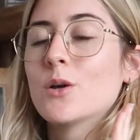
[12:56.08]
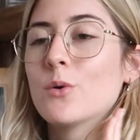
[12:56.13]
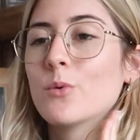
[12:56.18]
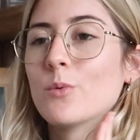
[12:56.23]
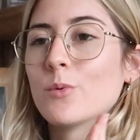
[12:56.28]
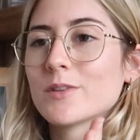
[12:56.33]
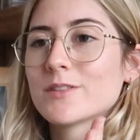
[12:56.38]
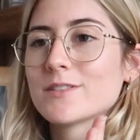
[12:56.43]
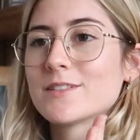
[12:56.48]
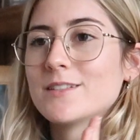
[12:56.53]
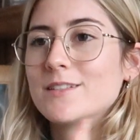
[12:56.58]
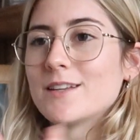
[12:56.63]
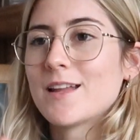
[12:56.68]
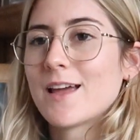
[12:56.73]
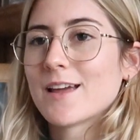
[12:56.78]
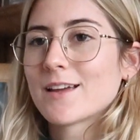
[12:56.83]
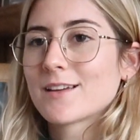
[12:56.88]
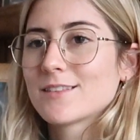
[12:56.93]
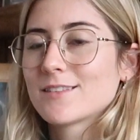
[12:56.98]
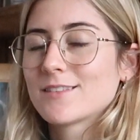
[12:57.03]
what's
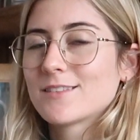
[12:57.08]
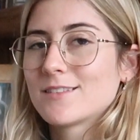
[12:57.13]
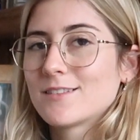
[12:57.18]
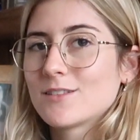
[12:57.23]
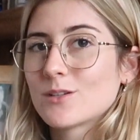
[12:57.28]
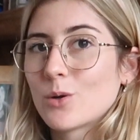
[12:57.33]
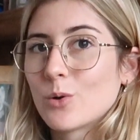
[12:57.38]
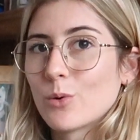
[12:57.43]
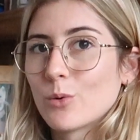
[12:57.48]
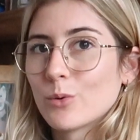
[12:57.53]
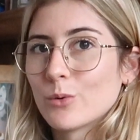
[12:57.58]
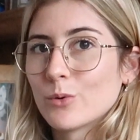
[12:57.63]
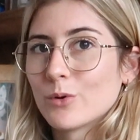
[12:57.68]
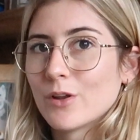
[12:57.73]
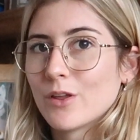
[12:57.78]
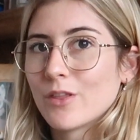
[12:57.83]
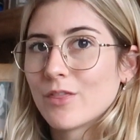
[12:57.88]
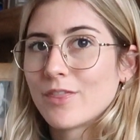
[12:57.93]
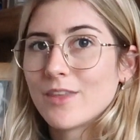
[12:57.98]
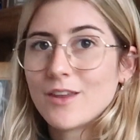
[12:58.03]
next
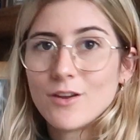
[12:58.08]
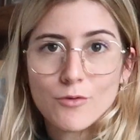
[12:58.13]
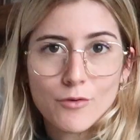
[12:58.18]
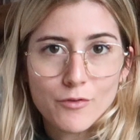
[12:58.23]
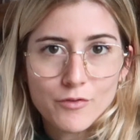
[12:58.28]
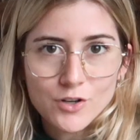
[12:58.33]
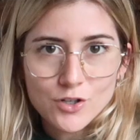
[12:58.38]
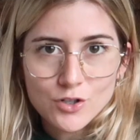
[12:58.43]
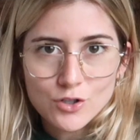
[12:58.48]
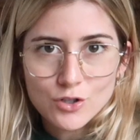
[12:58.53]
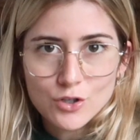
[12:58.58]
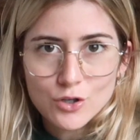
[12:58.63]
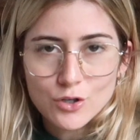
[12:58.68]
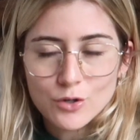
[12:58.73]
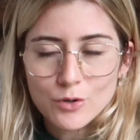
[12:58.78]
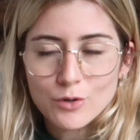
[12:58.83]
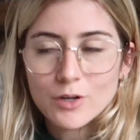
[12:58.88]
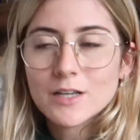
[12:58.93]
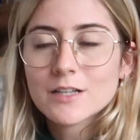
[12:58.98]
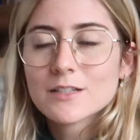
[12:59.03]
on the revision
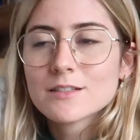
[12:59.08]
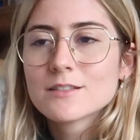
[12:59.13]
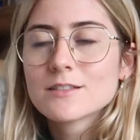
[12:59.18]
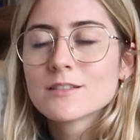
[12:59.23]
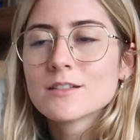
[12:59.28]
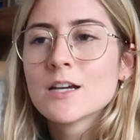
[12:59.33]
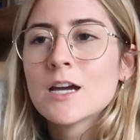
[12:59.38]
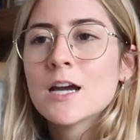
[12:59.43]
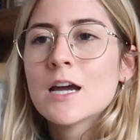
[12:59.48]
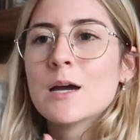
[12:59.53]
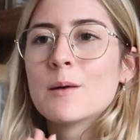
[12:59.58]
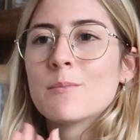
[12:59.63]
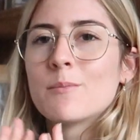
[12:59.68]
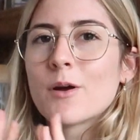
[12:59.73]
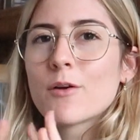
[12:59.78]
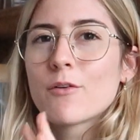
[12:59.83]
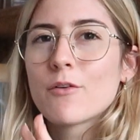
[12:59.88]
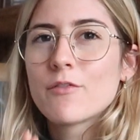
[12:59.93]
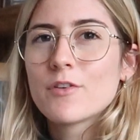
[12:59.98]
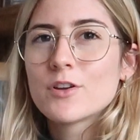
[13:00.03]
to-do list.
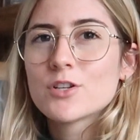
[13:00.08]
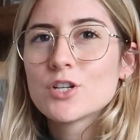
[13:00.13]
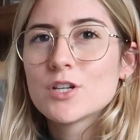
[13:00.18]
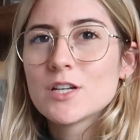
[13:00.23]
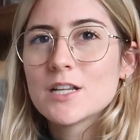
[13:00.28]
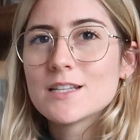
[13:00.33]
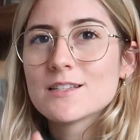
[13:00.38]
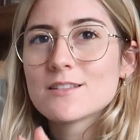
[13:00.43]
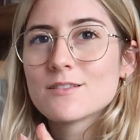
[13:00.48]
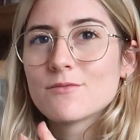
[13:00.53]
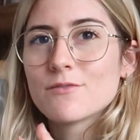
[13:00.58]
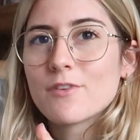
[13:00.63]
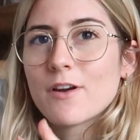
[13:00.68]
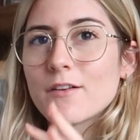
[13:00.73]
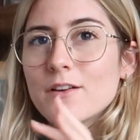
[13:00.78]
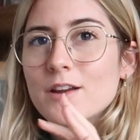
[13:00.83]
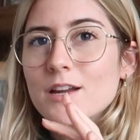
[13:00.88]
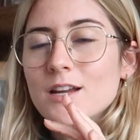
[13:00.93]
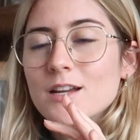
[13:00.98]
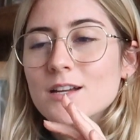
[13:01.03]
My revision isn't
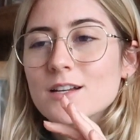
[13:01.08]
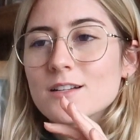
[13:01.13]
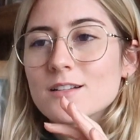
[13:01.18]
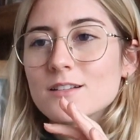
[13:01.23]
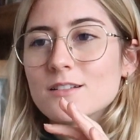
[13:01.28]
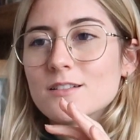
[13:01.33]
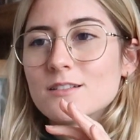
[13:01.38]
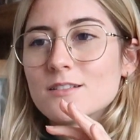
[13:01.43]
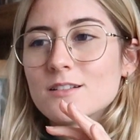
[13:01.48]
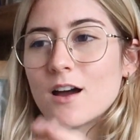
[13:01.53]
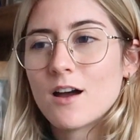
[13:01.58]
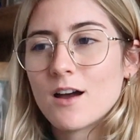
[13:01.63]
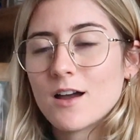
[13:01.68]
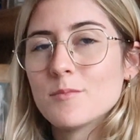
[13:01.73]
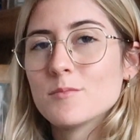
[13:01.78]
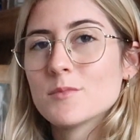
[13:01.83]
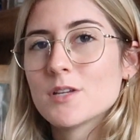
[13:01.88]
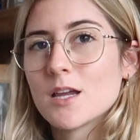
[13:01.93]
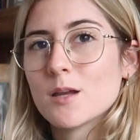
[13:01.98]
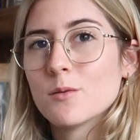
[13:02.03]
very
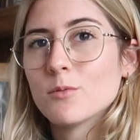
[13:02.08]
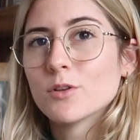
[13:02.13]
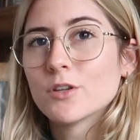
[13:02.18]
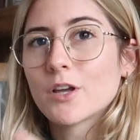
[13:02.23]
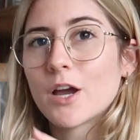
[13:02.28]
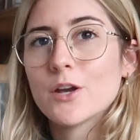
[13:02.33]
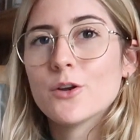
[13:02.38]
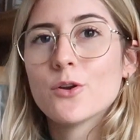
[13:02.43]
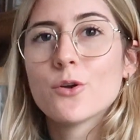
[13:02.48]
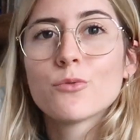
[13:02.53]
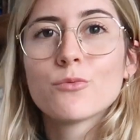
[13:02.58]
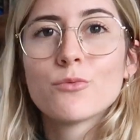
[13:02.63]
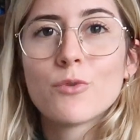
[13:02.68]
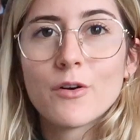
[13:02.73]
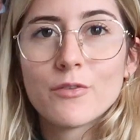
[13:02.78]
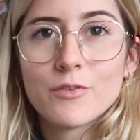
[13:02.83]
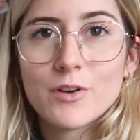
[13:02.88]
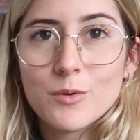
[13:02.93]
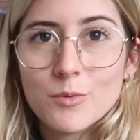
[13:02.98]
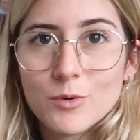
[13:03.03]
timetabled. I know
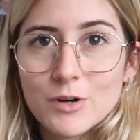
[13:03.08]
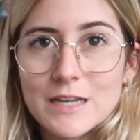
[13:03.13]
roughly what